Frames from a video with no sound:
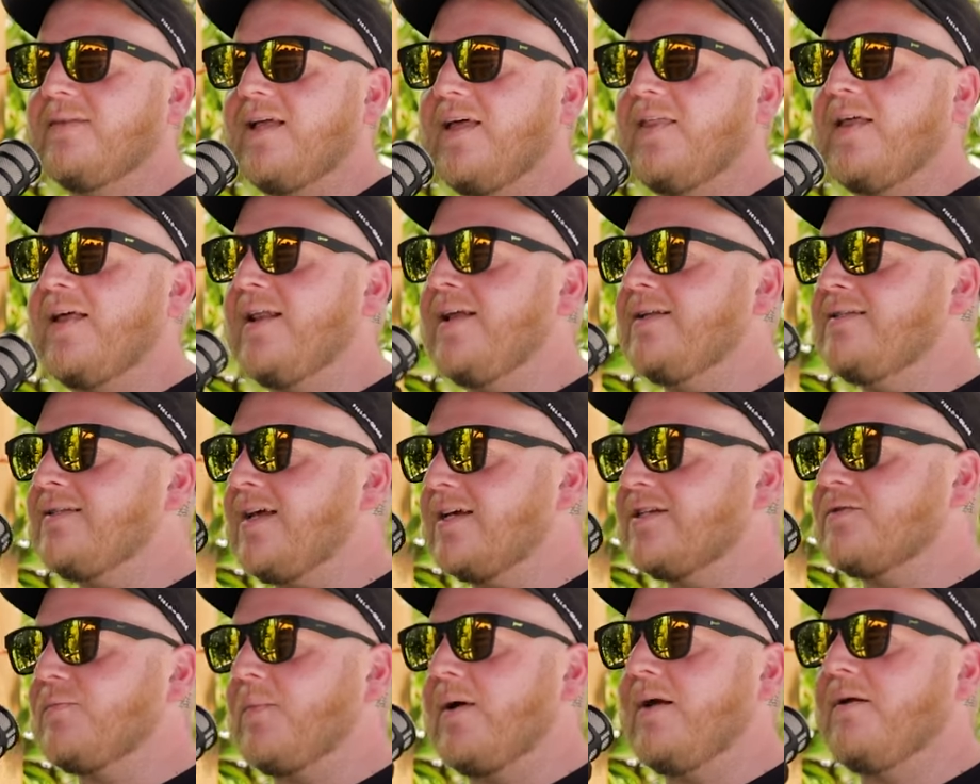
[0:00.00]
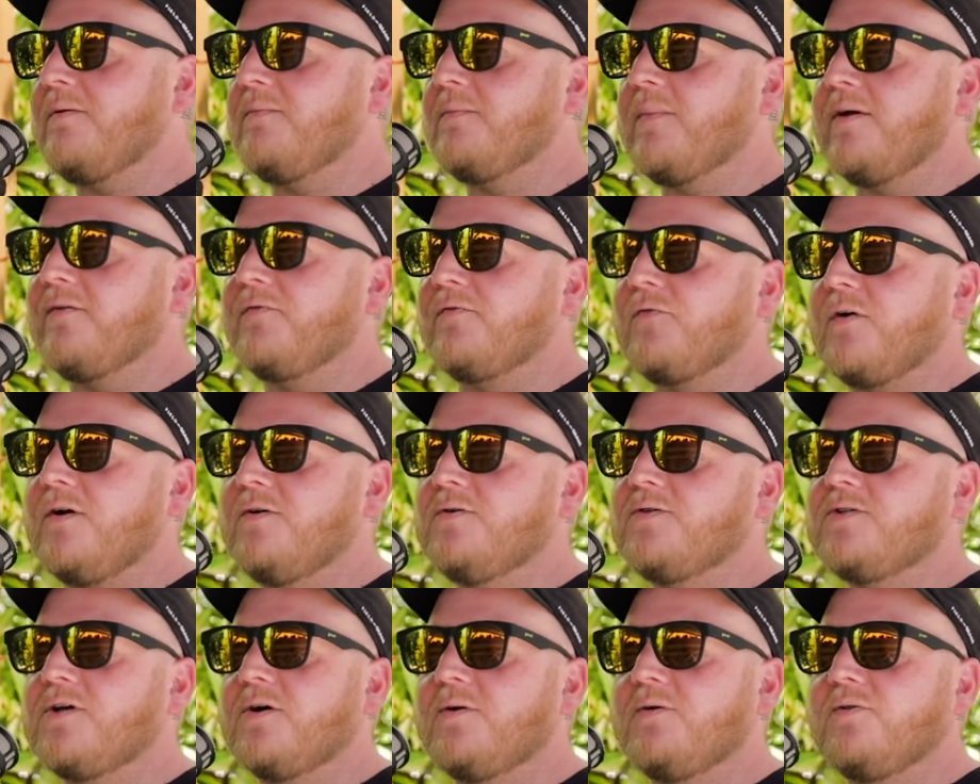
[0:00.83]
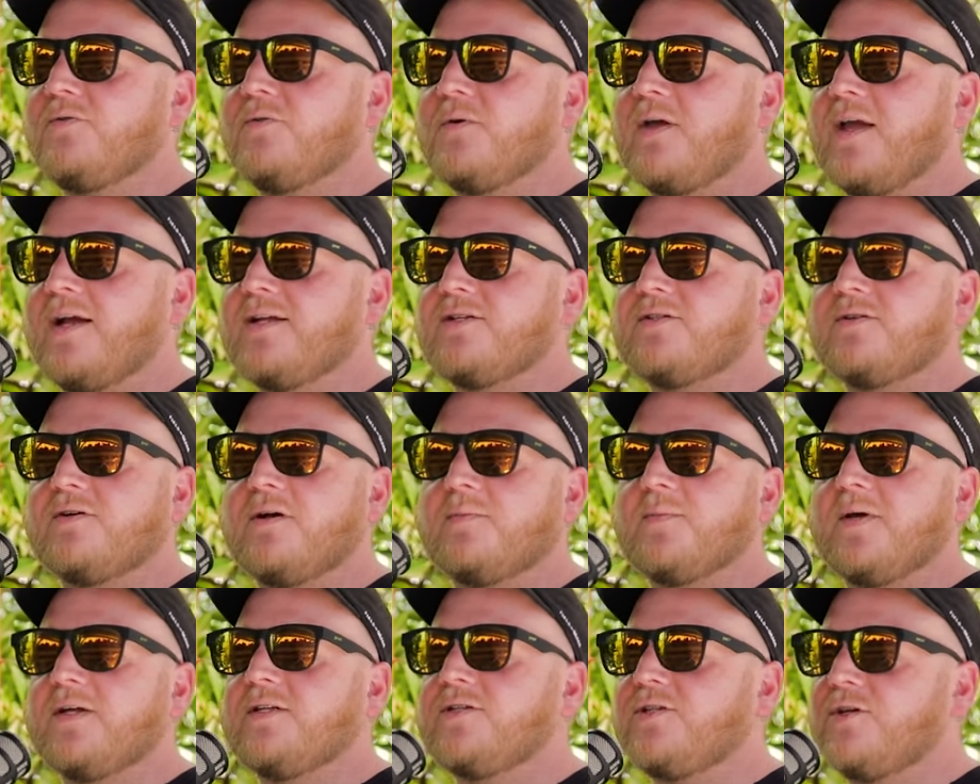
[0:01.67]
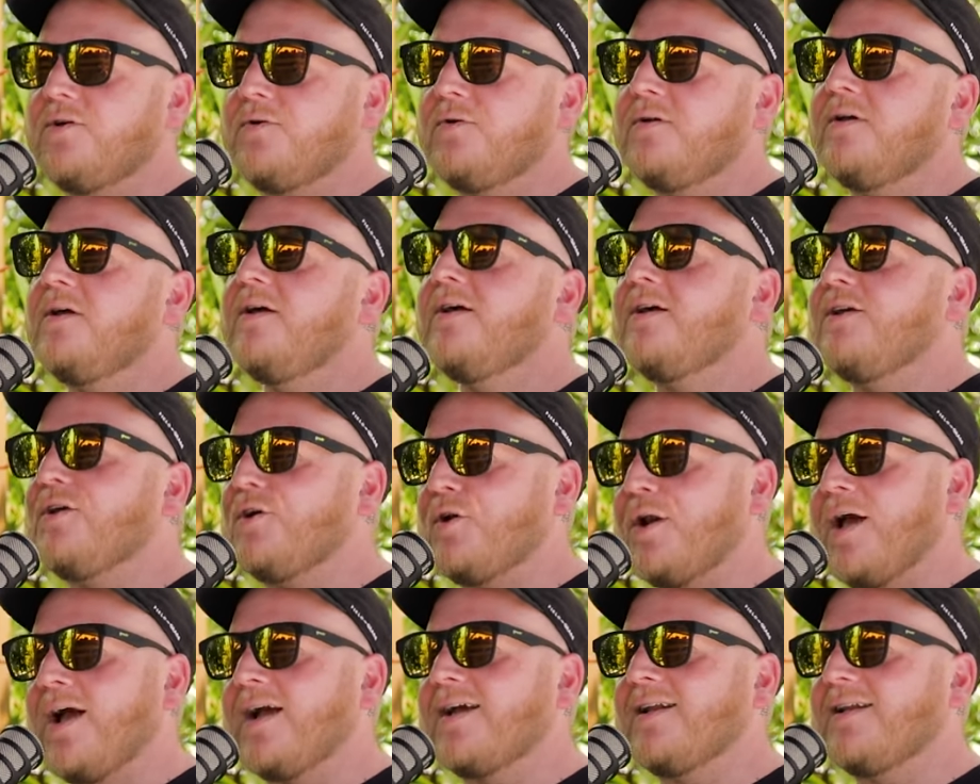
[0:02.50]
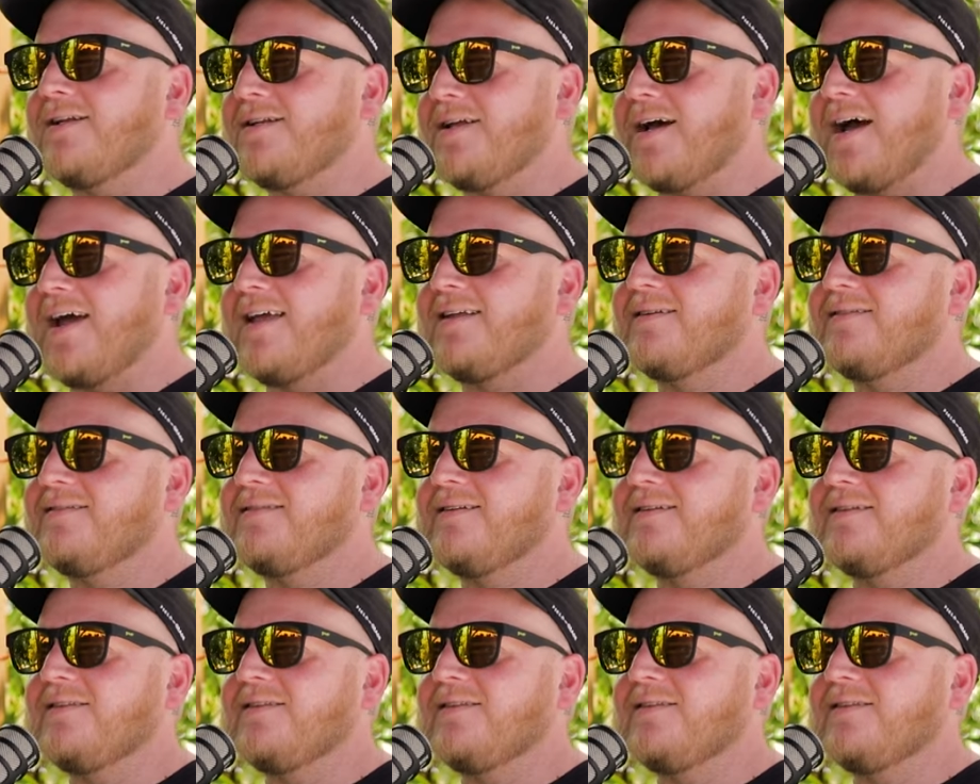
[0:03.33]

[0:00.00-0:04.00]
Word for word: And then I text my my friend who's going through cancer. I'm like, dude, you're not gonna die.